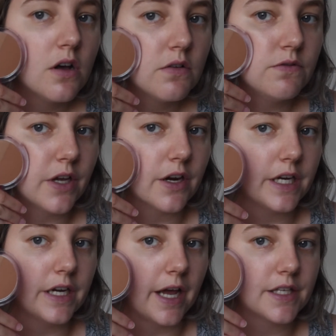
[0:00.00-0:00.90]
very
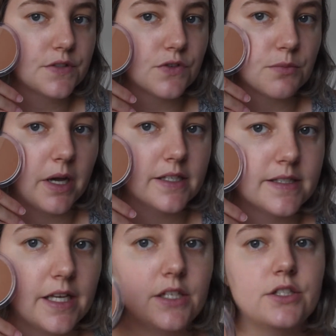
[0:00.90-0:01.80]
nice for my
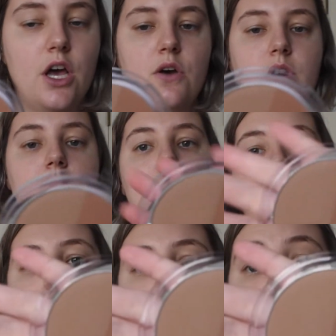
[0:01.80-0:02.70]
skin tone,
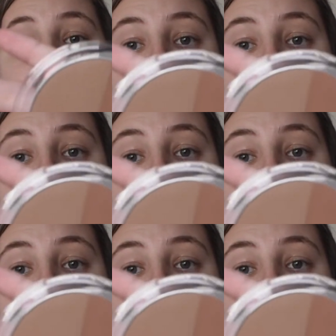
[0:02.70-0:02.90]
and I do